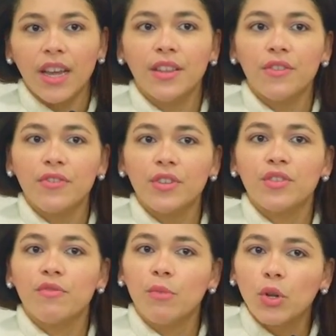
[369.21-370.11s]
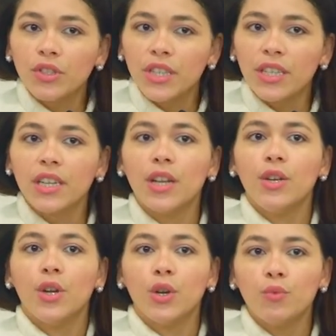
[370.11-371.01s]
in the fields of mulching,
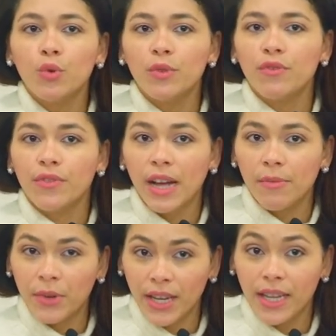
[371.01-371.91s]
non-woven fabric